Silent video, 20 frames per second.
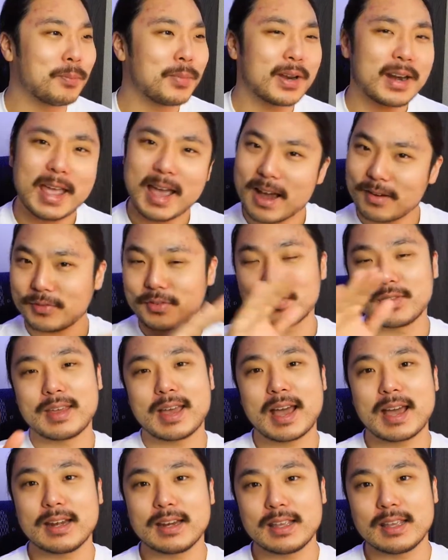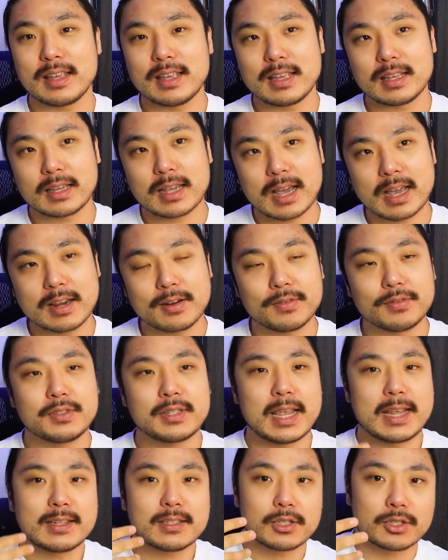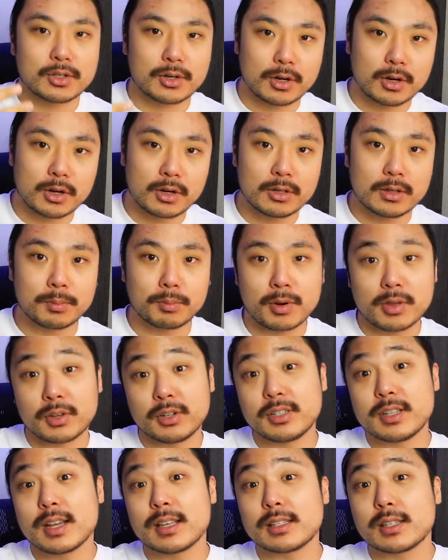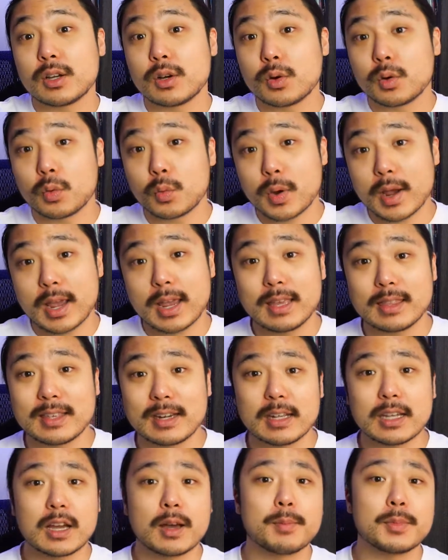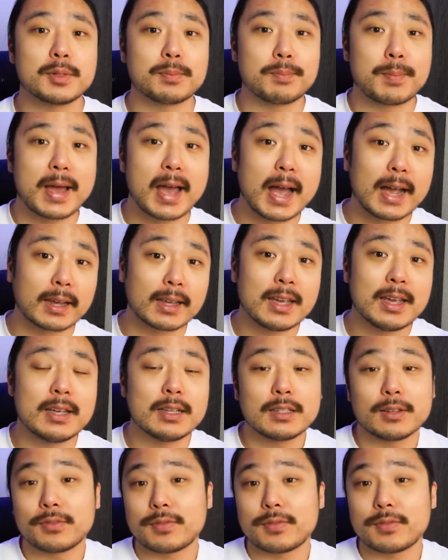But after that, it kind of takes a turn. The brother does go away, and then he comes back to